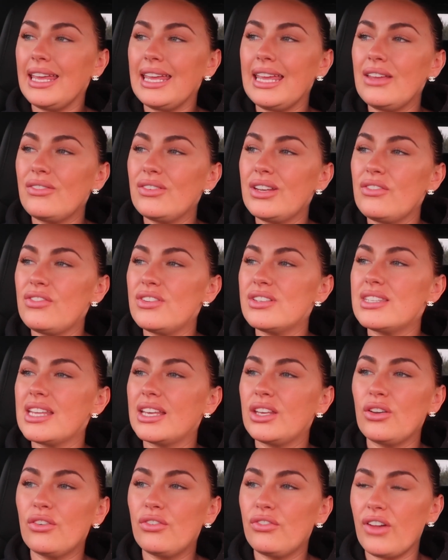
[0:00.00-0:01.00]
Even if it's
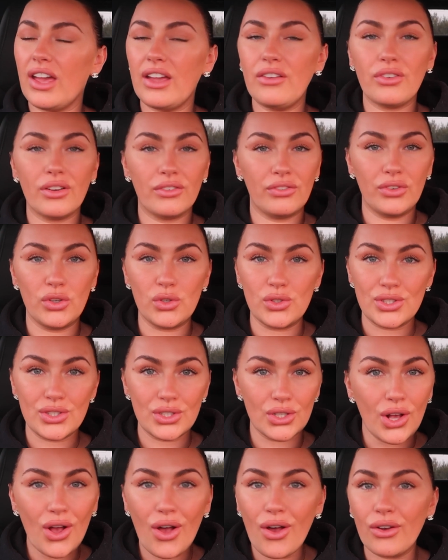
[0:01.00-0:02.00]
like your favorite
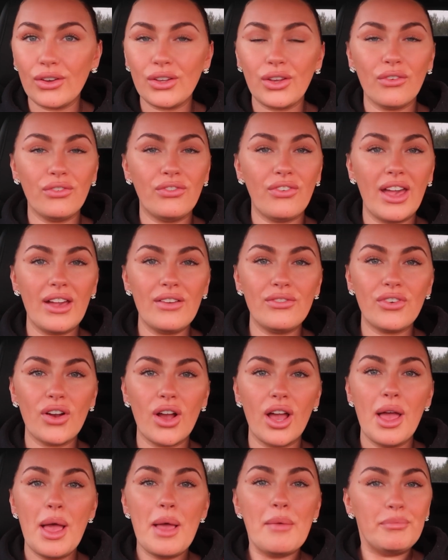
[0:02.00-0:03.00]
foods to cook, your
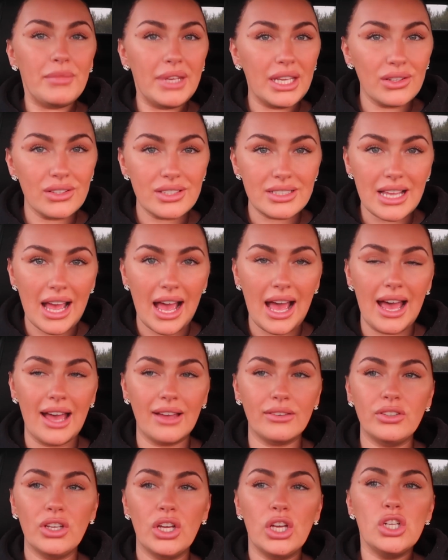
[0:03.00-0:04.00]
favorite meals to
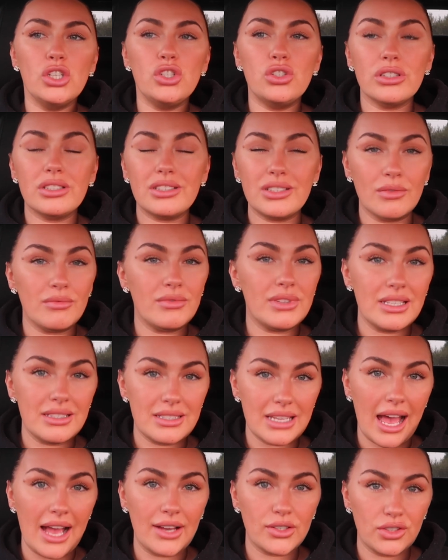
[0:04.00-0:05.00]
have, just something
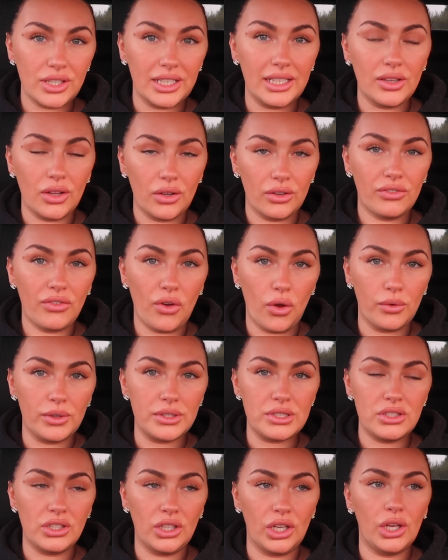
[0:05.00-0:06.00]
to actually look
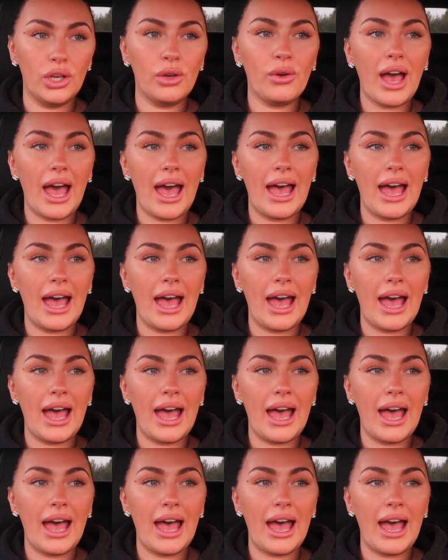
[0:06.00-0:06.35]
forward to.